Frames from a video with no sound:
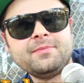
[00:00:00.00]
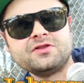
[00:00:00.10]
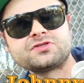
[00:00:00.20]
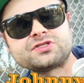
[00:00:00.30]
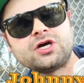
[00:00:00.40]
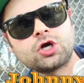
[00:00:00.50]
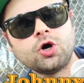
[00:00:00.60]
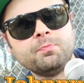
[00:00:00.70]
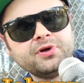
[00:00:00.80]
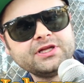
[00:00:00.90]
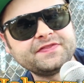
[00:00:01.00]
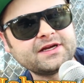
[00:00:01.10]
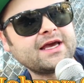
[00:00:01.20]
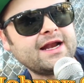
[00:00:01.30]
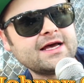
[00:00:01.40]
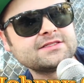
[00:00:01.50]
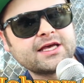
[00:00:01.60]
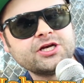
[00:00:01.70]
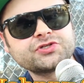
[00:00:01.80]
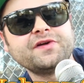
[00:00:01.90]
I mean, there's a song called Bullet that kind of has a
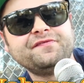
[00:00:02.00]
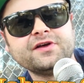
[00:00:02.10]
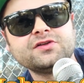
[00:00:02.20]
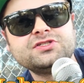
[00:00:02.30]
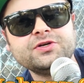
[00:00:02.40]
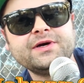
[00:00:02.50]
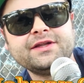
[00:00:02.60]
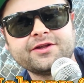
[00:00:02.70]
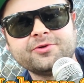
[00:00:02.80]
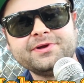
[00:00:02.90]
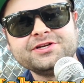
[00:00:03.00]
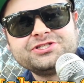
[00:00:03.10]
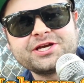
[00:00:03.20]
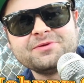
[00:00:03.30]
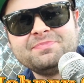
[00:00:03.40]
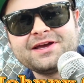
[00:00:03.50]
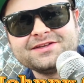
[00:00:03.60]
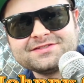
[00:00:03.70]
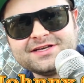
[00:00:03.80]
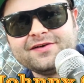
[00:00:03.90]
country feel to it and a little bit of chicken pick
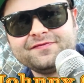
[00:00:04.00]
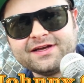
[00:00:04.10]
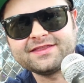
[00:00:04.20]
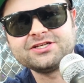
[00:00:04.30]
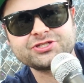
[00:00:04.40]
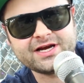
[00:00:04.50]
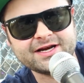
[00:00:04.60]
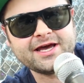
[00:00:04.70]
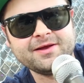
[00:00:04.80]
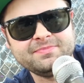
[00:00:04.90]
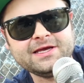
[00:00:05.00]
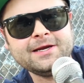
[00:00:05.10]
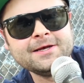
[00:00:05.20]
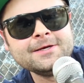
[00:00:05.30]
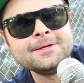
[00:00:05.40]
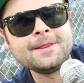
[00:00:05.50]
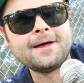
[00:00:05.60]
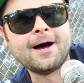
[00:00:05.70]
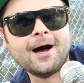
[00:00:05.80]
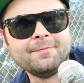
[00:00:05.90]
and stuff, like that train kind of beat.
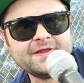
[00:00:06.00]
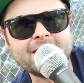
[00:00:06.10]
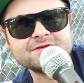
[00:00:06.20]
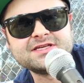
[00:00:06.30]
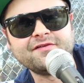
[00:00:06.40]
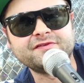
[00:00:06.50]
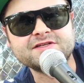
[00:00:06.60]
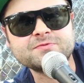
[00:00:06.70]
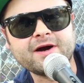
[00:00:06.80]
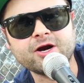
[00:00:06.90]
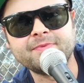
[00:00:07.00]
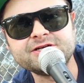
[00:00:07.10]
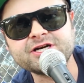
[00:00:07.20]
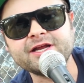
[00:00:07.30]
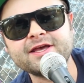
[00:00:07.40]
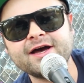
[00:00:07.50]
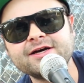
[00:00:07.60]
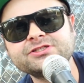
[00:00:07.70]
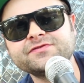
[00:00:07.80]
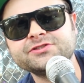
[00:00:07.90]
And that was definitely inspired by Johnny
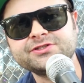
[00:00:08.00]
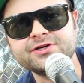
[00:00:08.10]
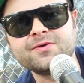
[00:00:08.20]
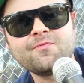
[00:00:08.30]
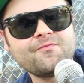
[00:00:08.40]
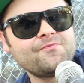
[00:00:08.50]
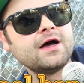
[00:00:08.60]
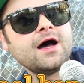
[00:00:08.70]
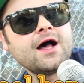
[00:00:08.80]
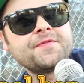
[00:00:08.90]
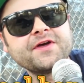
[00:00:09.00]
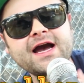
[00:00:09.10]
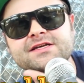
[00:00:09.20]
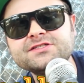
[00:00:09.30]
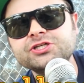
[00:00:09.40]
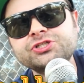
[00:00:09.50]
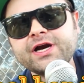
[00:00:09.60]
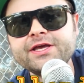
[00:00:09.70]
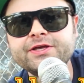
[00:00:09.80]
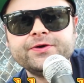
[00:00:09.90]
Cash, for sure. The guys in
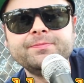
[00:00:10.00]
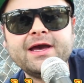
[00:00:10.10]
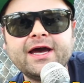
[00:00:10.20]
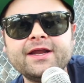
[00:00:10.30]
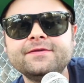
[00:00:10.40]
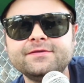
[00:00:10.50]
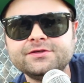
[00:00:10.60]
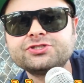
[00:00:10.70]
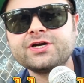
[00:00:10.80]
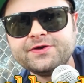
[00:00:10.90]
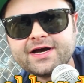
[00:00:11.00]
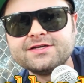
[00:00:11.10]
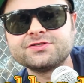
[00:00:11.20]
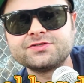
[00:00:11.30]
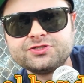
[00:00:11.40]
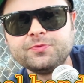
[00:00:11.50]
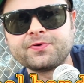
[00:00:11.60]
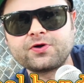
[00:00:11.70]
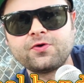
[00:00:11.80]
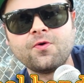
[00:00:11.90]
Atreyu, man. The Atreyu guys are
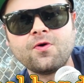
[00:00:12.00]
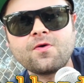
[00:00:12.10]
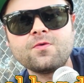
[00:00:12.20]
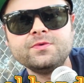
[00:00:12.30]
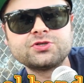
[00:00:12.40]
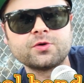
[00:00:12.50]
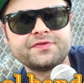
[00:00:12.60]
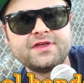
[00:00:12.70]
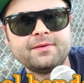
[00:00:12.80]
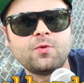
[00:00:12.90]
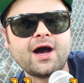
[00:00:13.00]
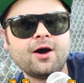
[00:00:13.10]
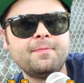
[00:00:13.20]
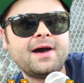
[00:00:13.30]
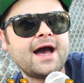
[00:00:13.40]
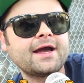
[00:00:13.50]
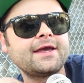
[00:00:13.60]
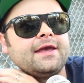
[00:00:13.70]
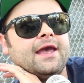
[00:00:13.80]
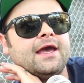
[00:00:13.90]
super cool. We toured with them a while back,
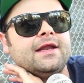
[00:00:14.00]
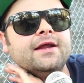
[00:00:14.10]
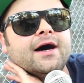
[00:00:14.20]
and